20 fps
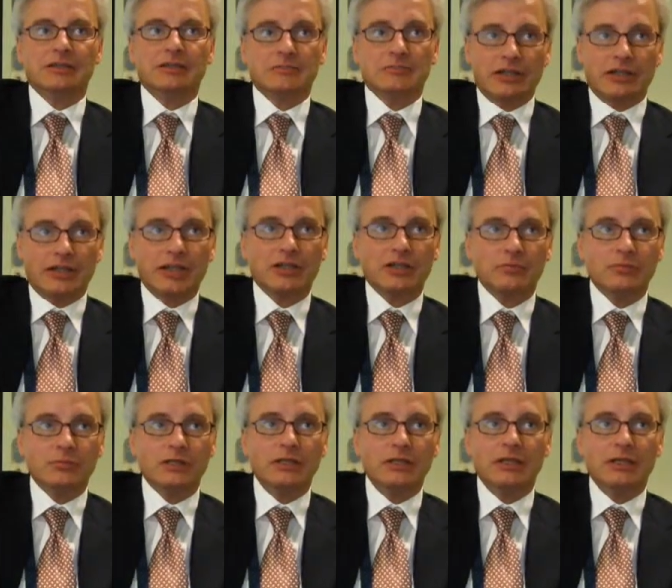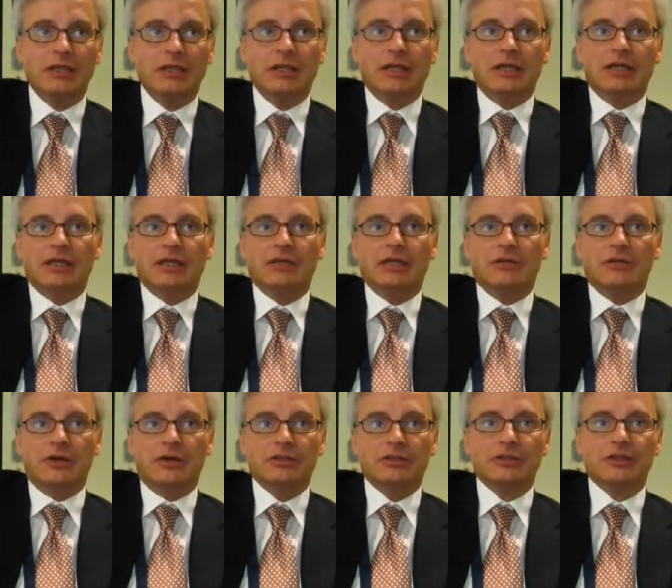splenectomy in
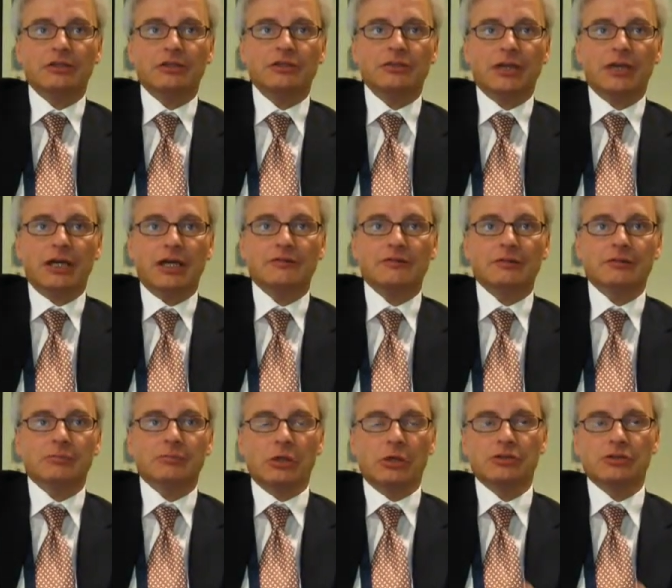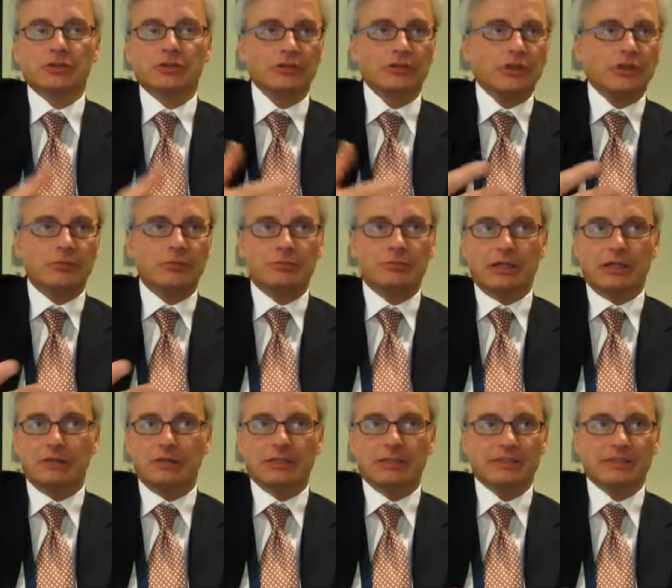order to have a potent
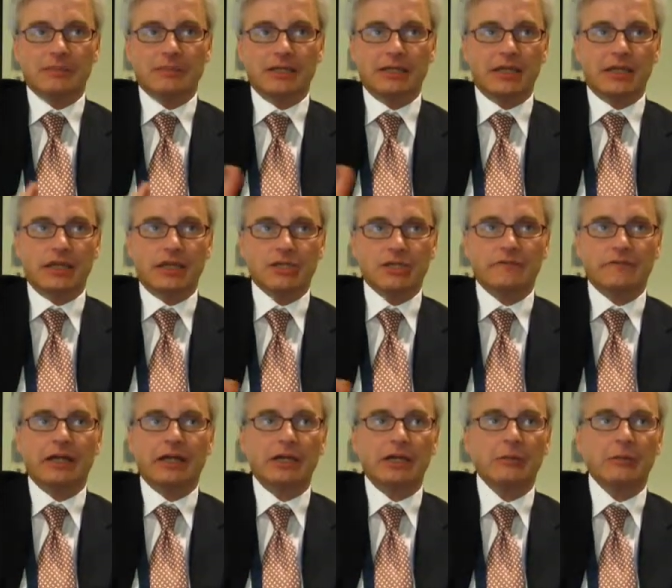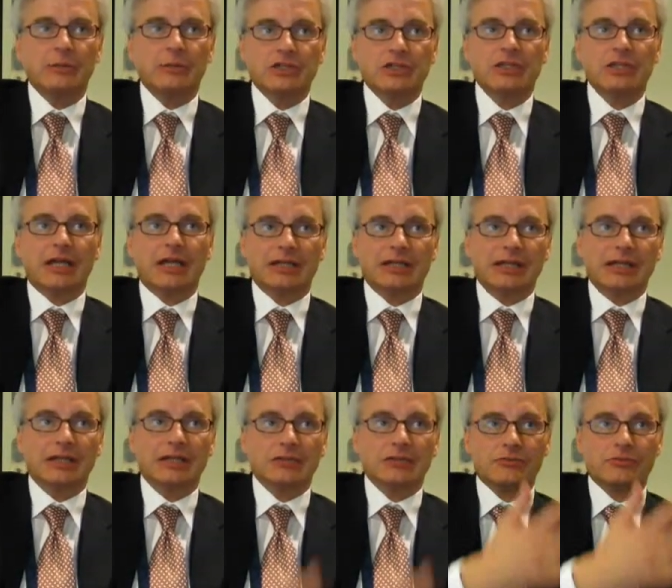compound as medication available which can
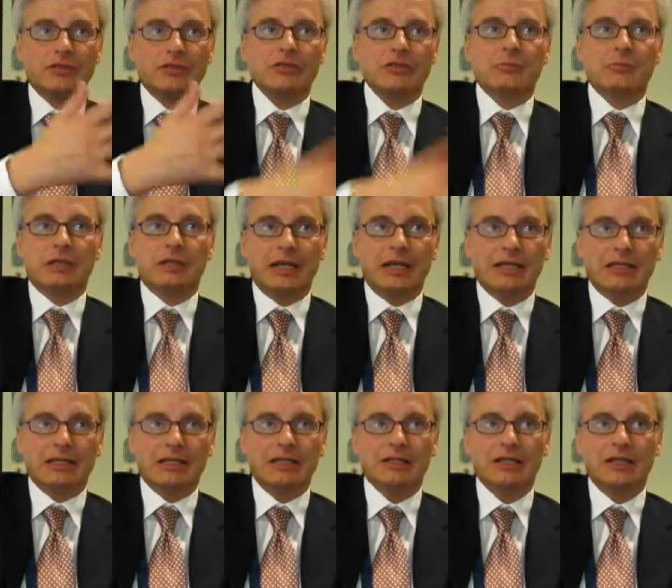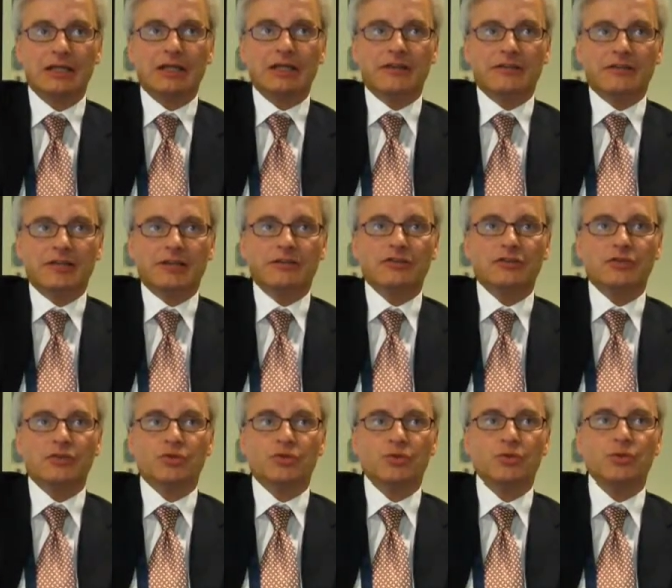increase the platelet, that you
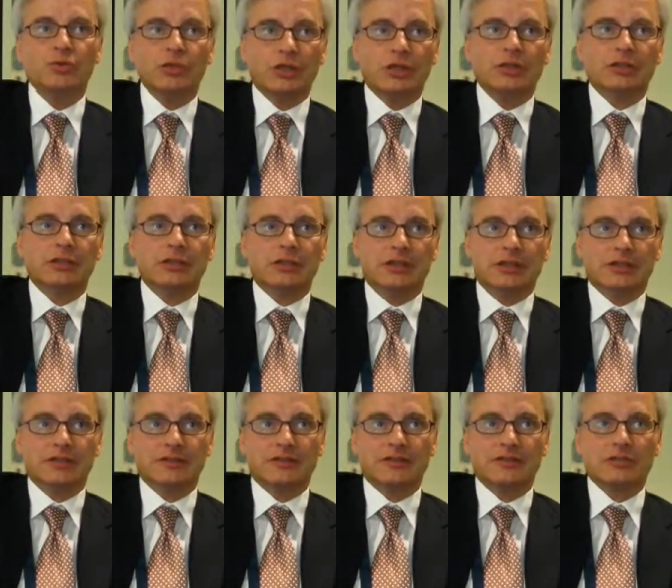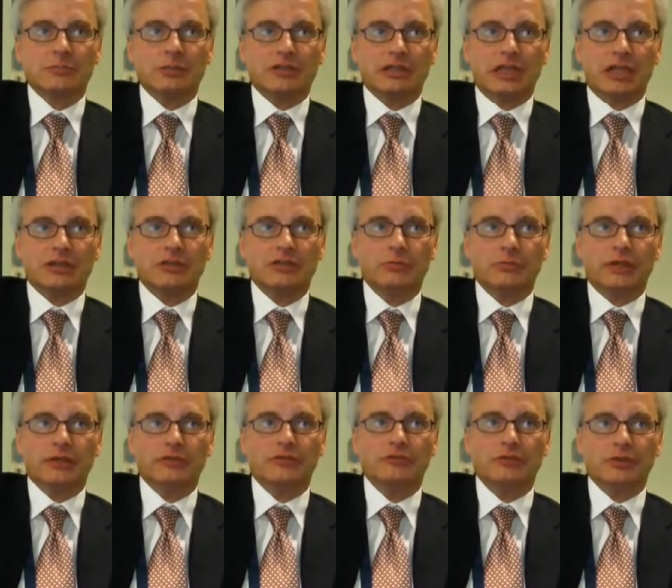do not need the splenectomy
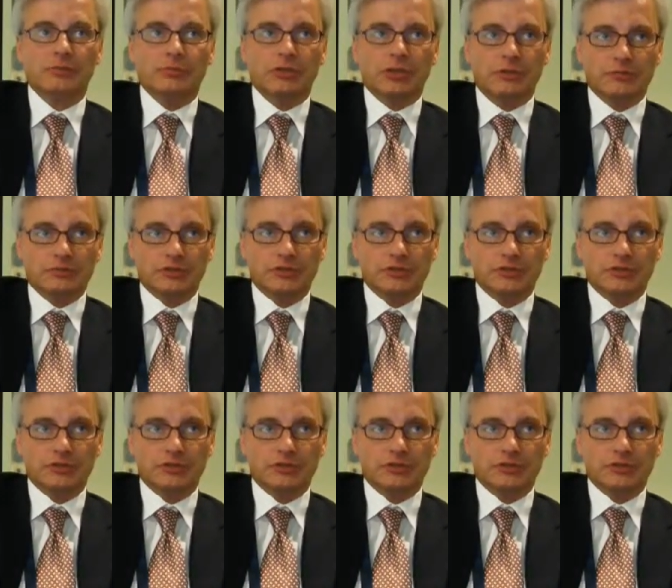as a treatment option.